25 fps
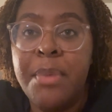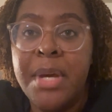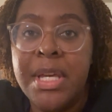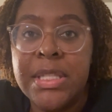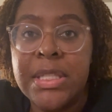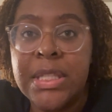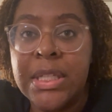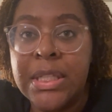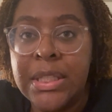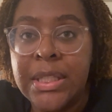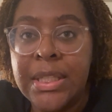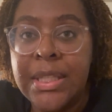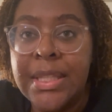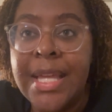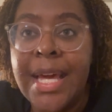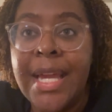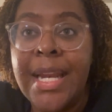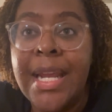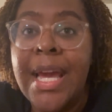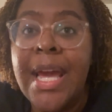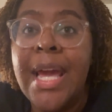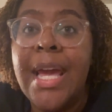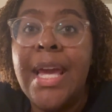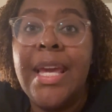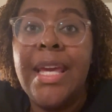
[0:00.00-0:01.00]
basically,
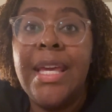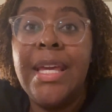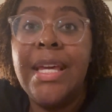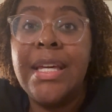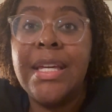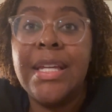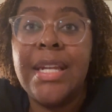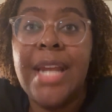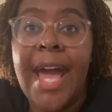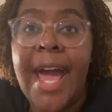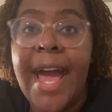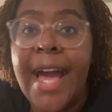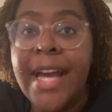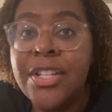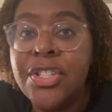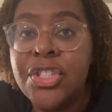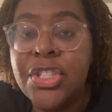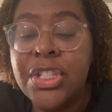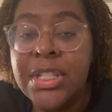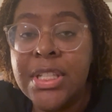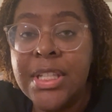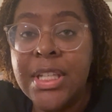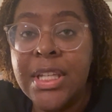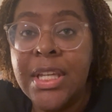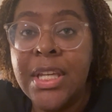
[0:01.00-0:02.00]
that he could
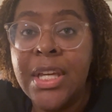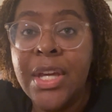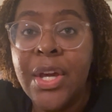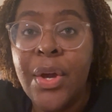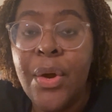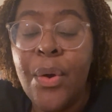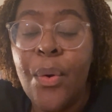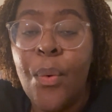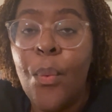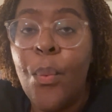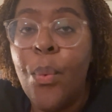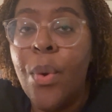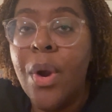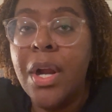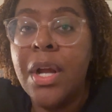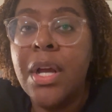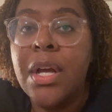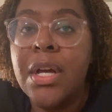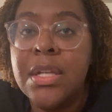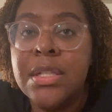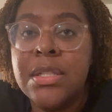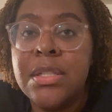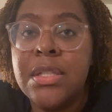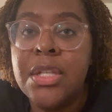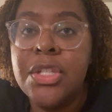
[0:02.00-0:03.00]
actually
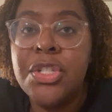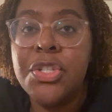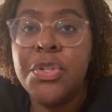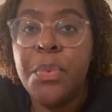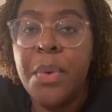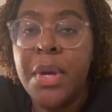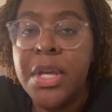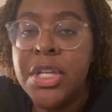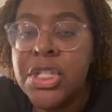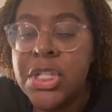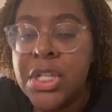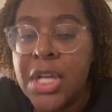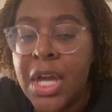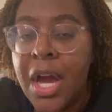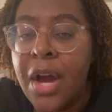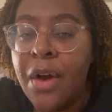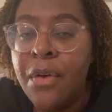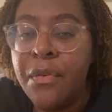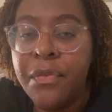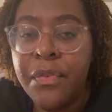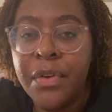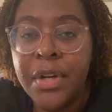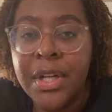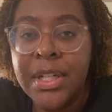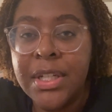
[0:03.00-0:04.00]
work a situation
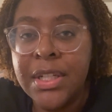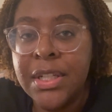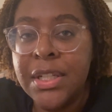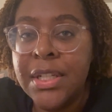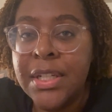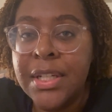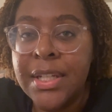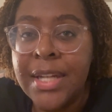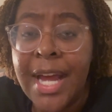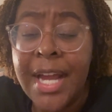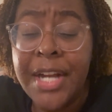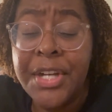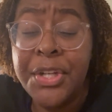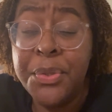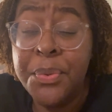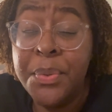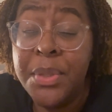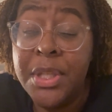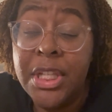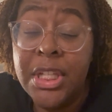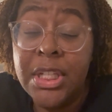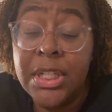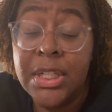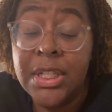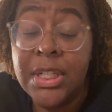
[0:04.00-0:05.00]
out for good. I knew
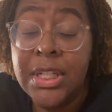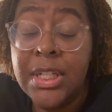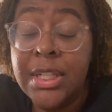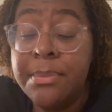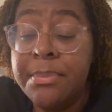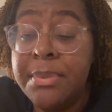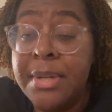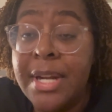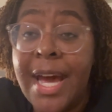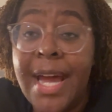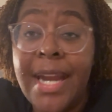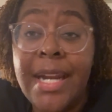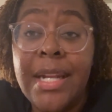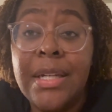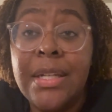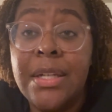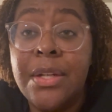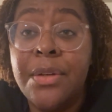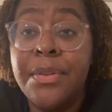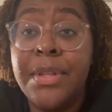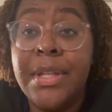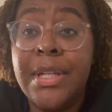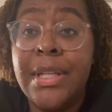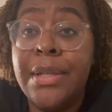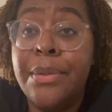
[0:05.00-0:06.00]
he could, but I didn't
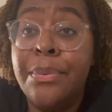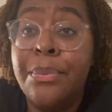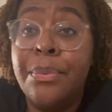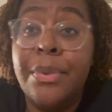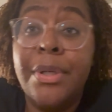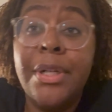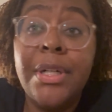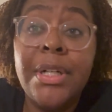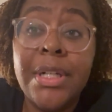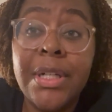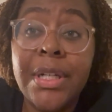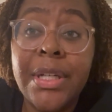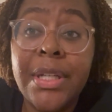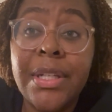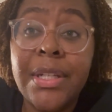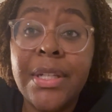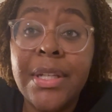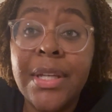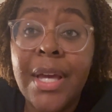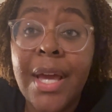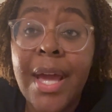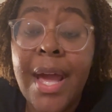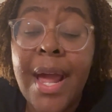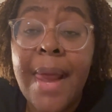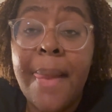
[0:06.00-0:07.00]
know that he would.
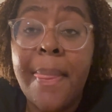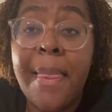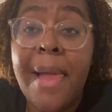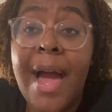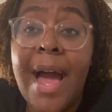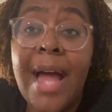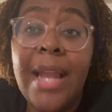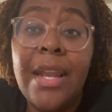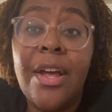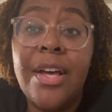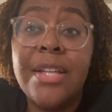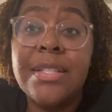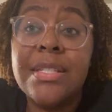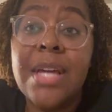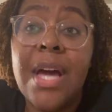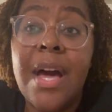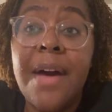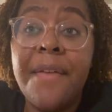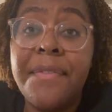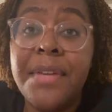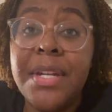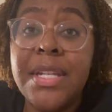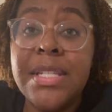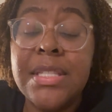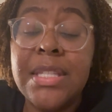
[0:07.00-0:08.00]
I lost
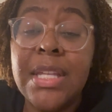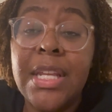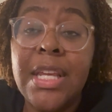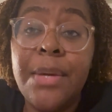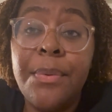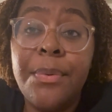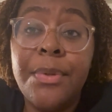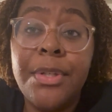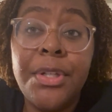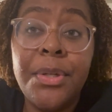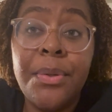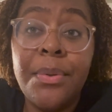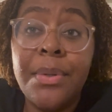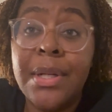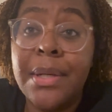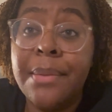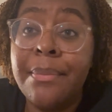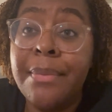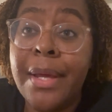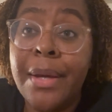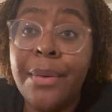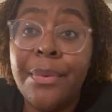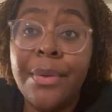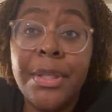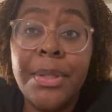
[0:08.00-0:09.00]
confidence that he would do it.
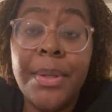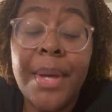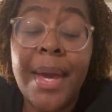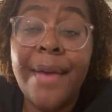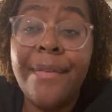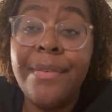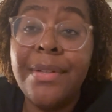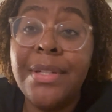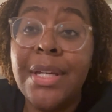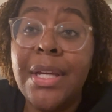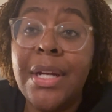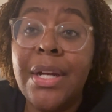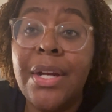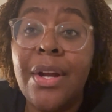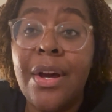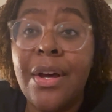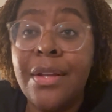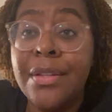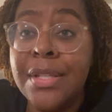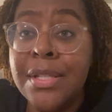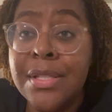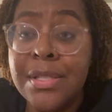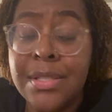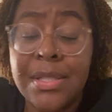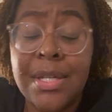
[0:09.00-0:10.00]
I'm like, well, you haven't done it
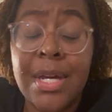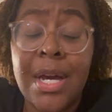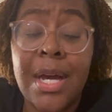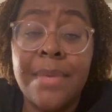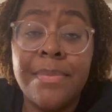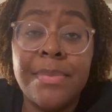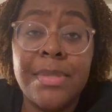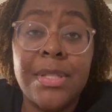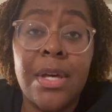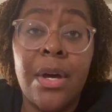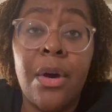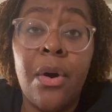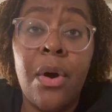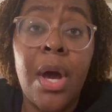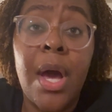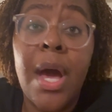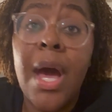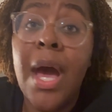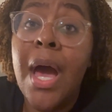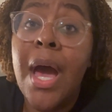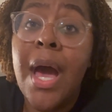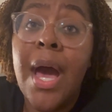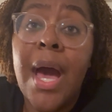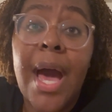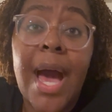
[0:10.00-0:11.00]
all this time. So
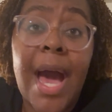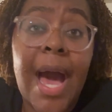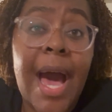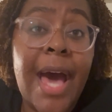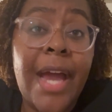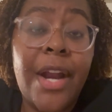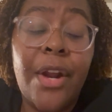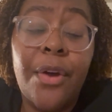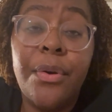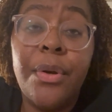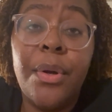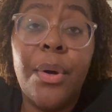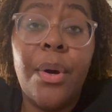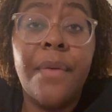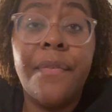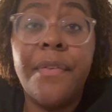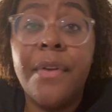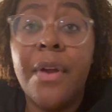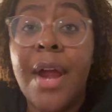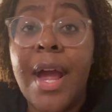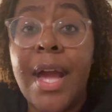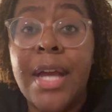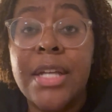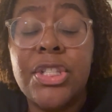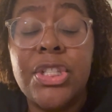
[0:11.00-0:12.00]
I don't know if
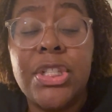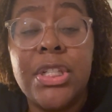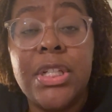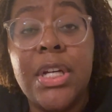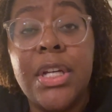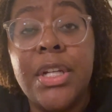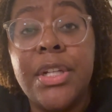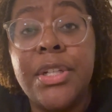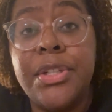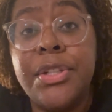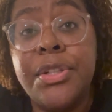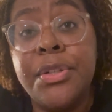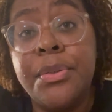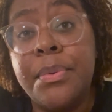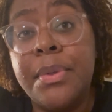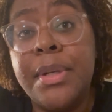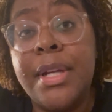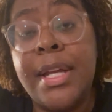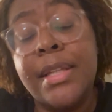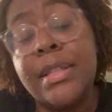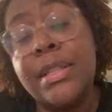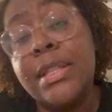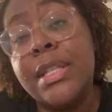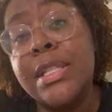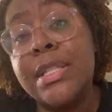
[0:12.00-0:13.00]
you're actually going to do it
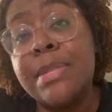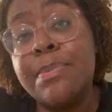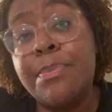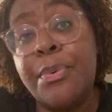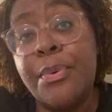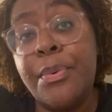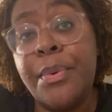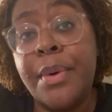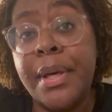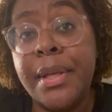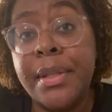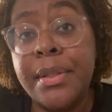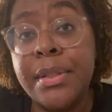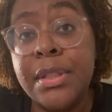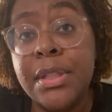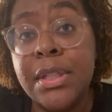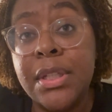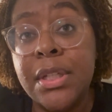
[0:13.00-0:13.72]
at this point.